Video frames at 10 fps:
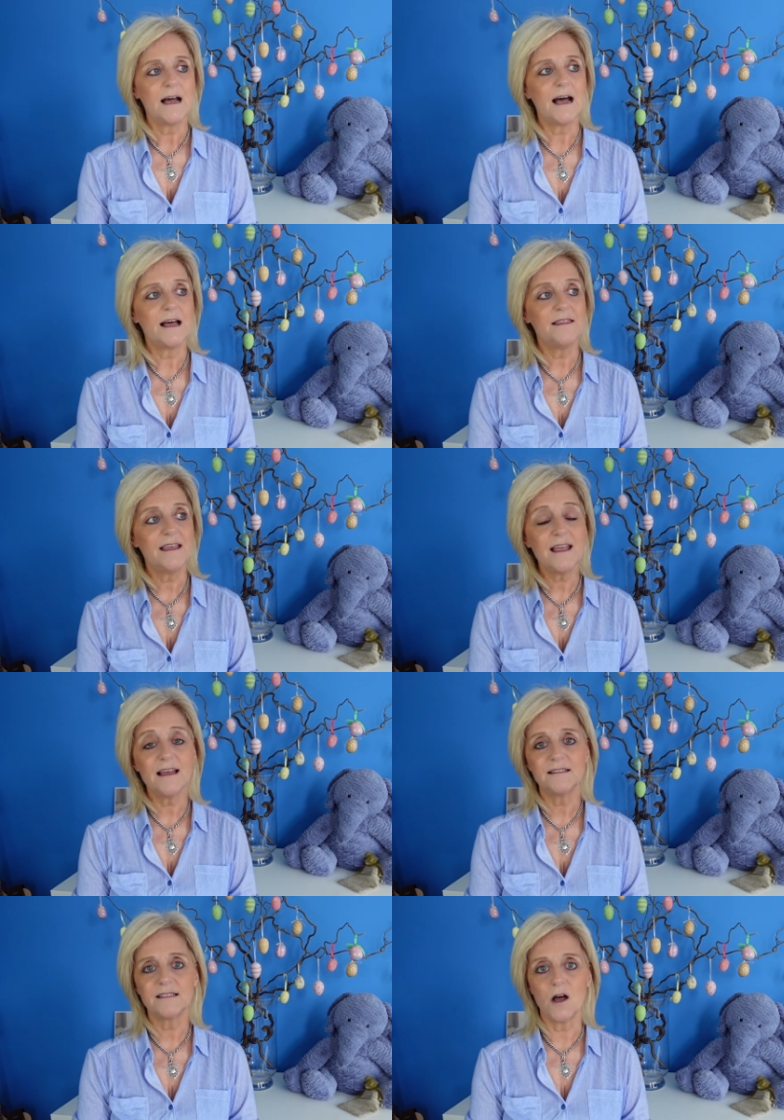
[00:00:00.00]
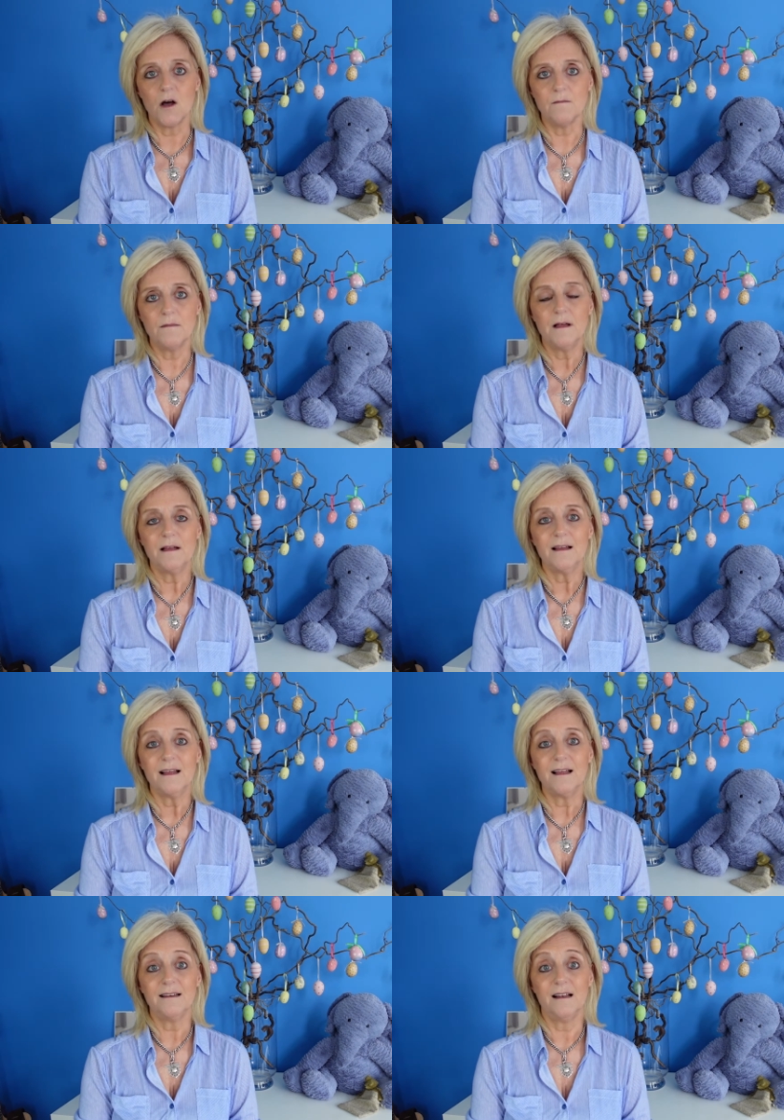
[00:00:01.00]
And they had to come
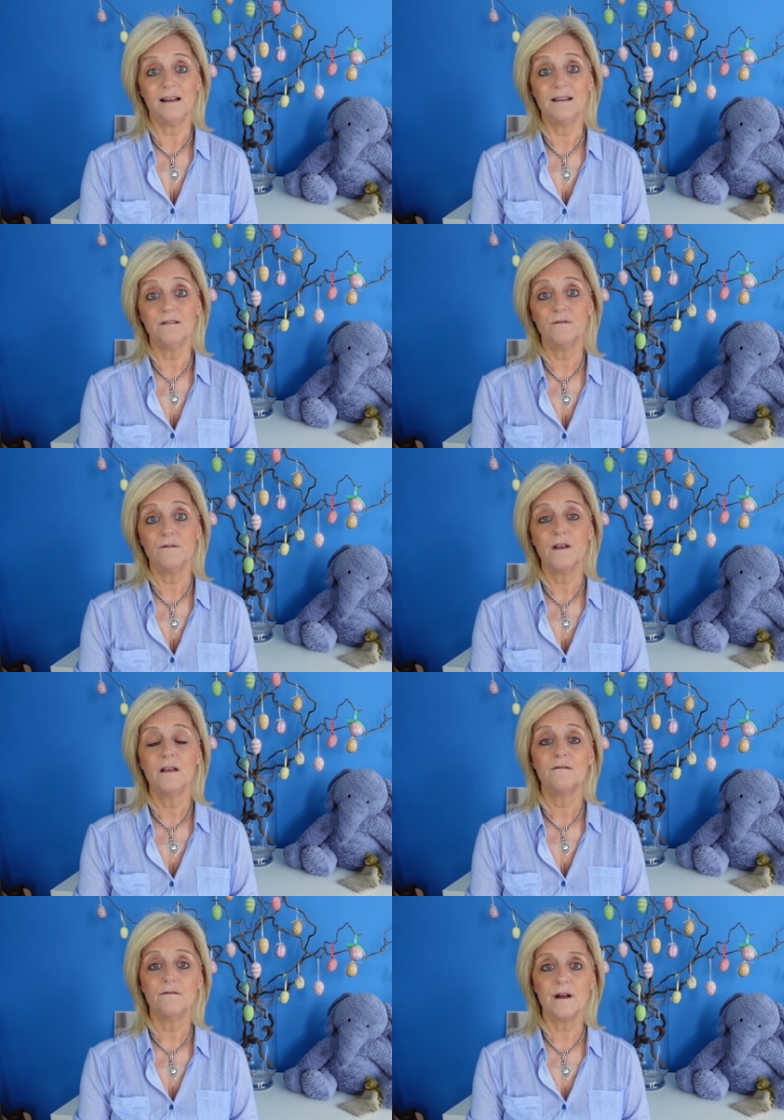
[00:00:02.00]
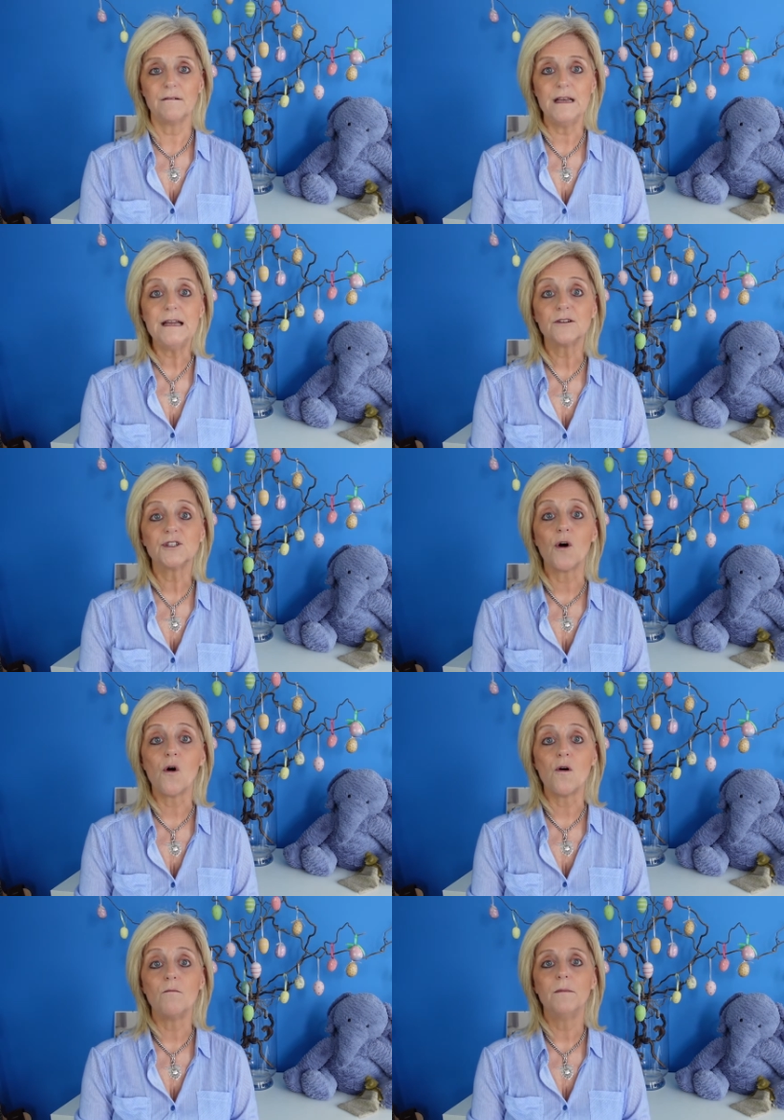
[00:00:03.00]
and live very near
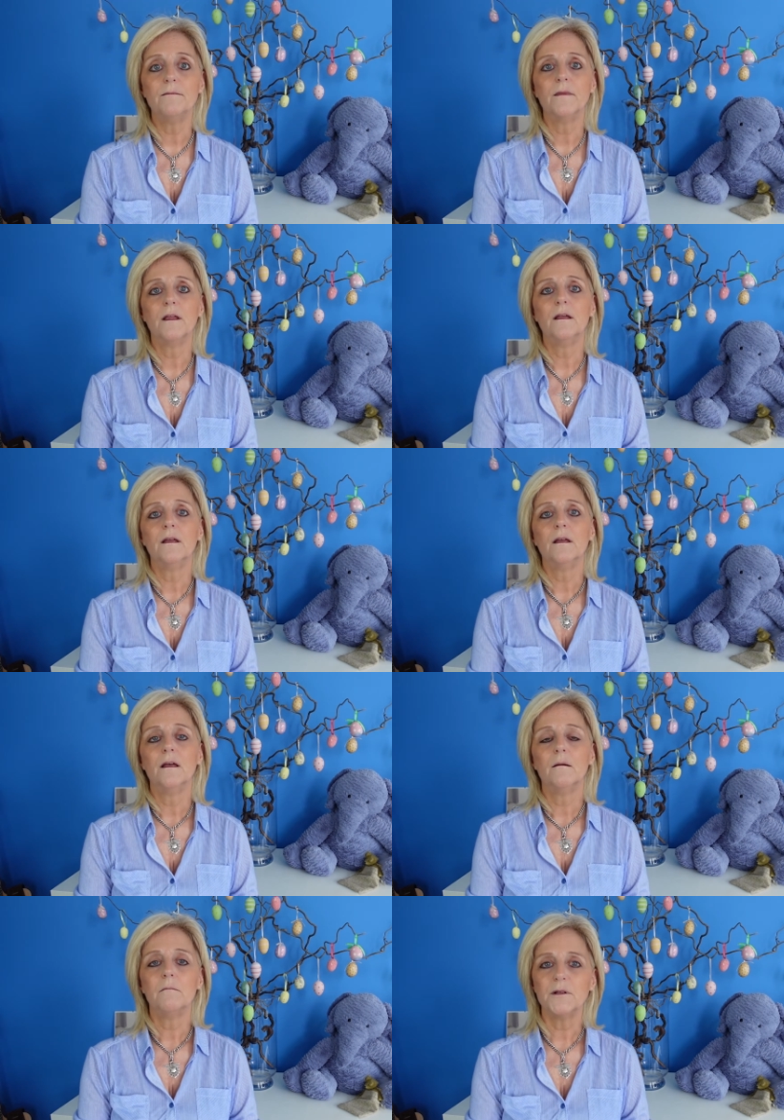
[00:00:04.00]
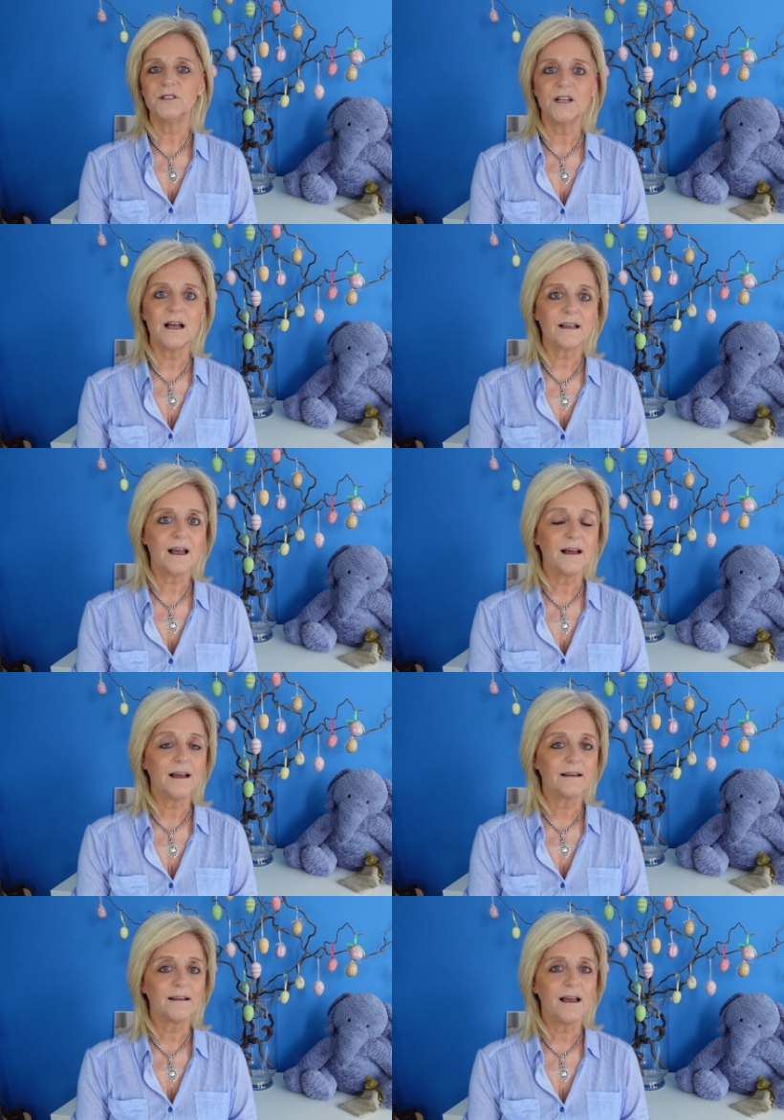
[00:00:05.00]
Tom. But Jack
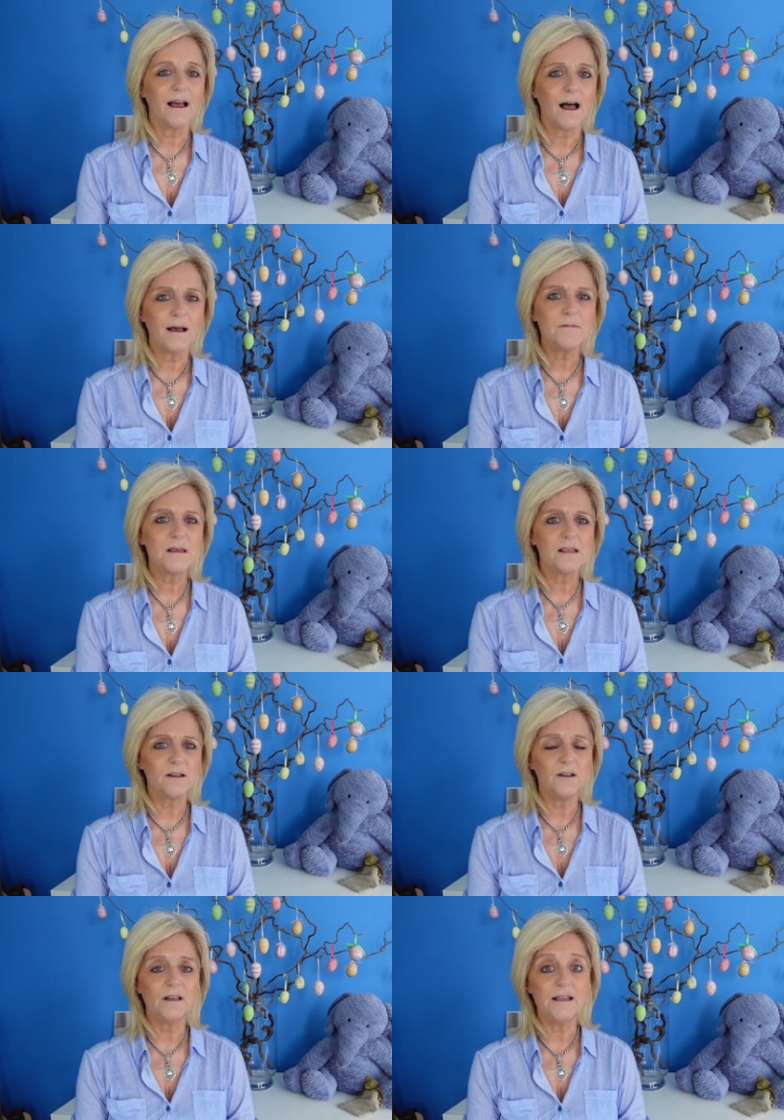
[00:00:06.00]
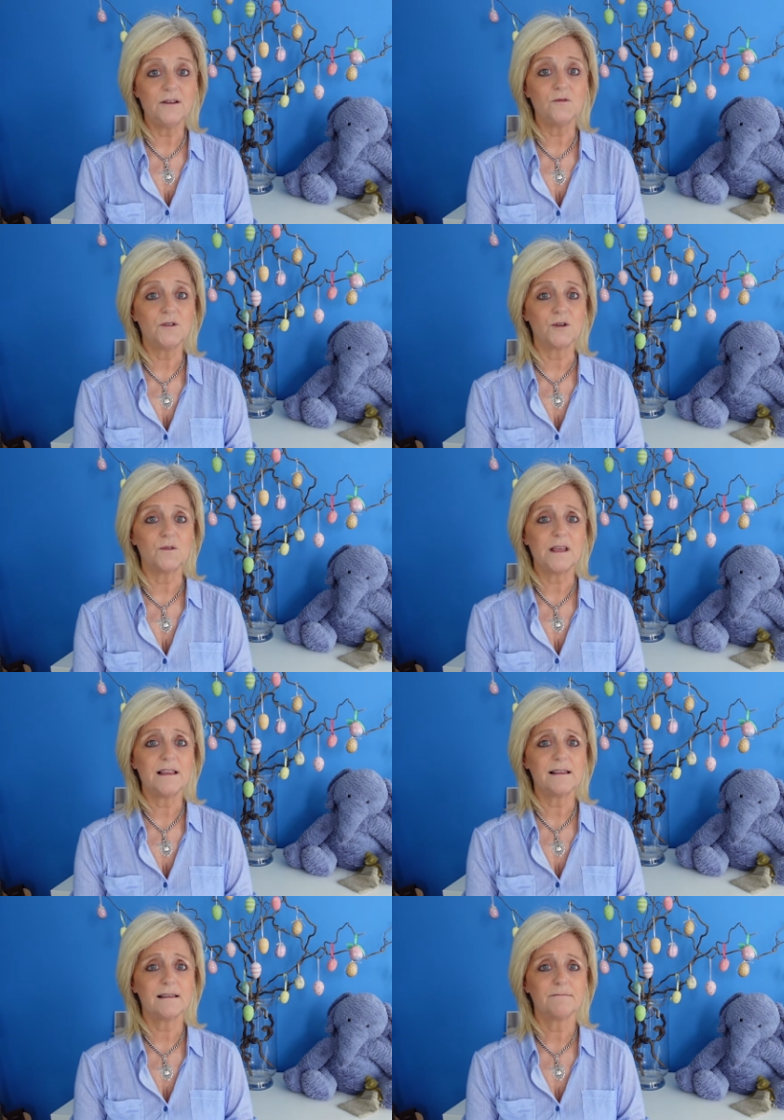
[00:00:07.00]
had absolutely no
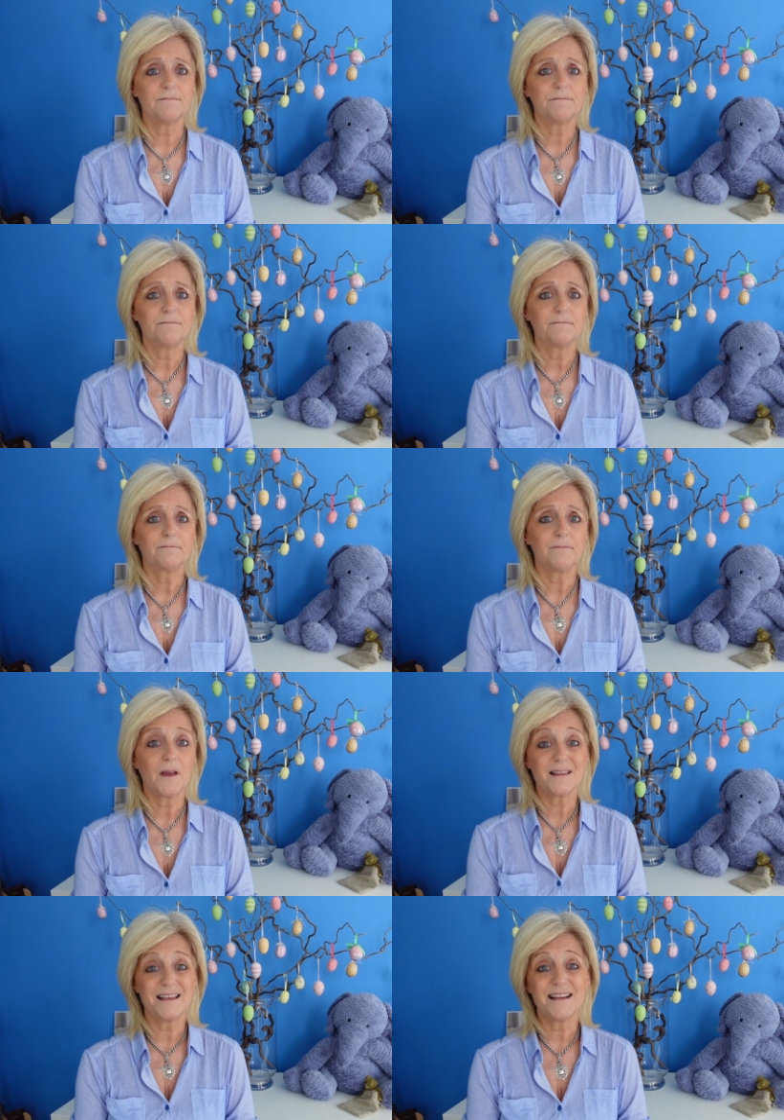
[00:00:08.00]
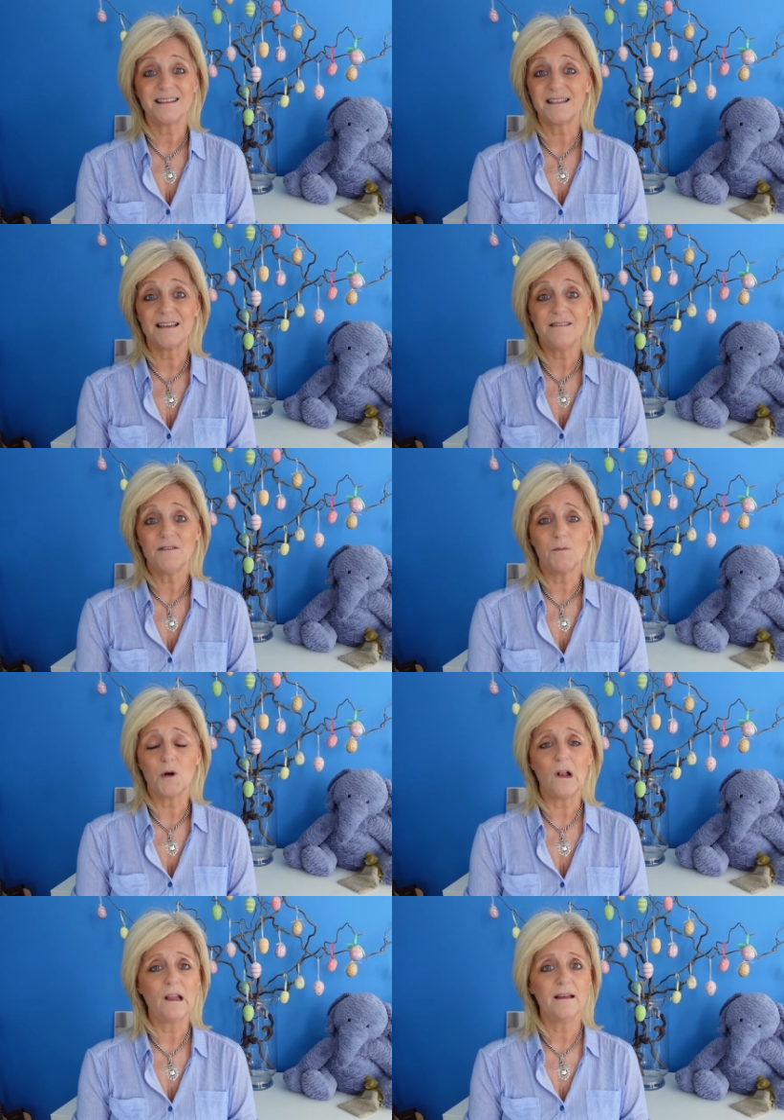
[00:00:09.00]
toys because he'd had to leave them
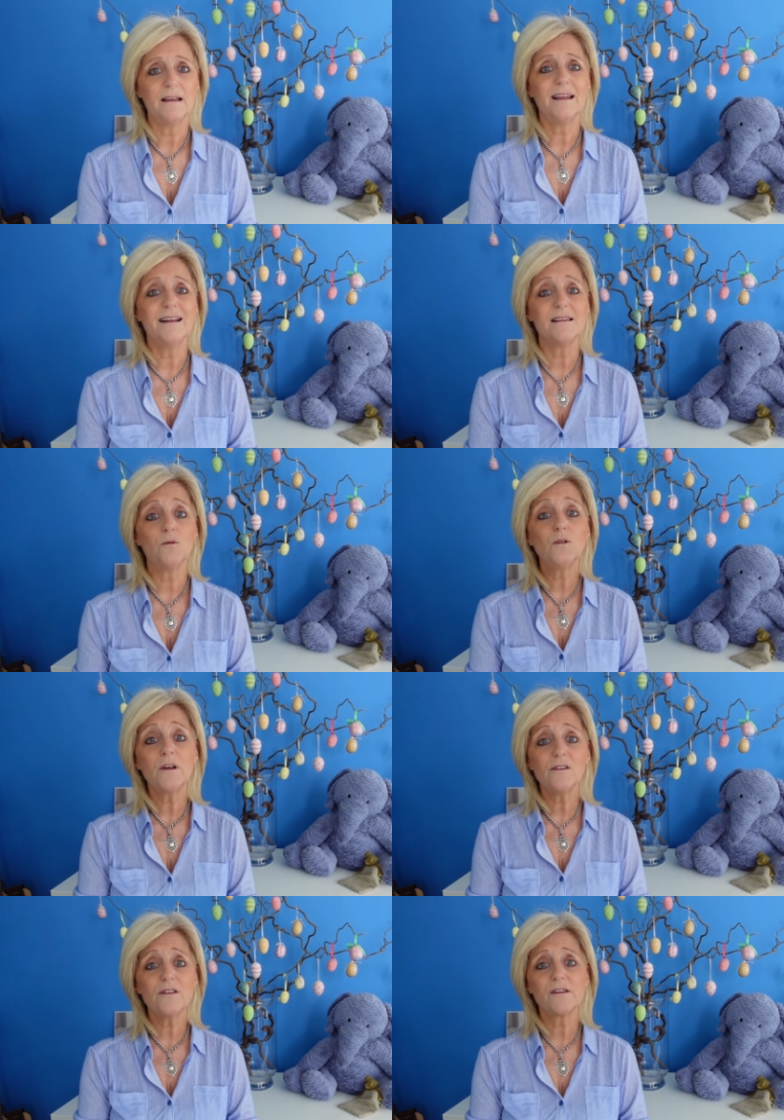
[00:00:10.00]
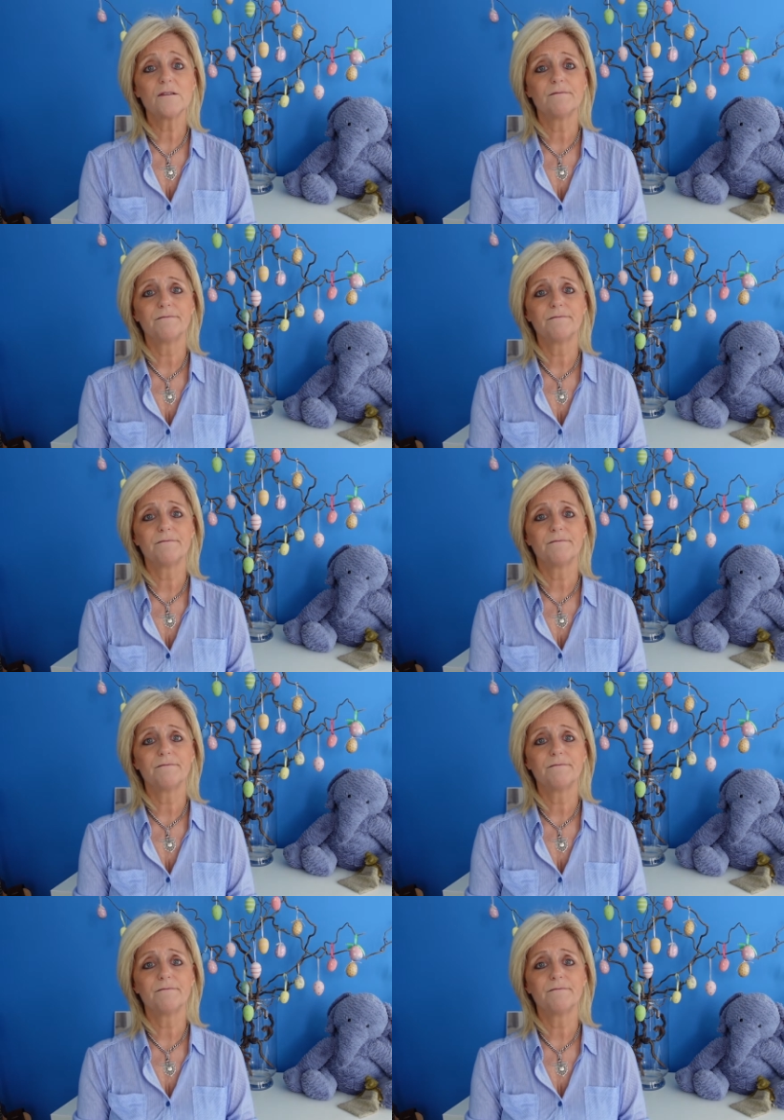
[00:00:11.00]
all in his old house.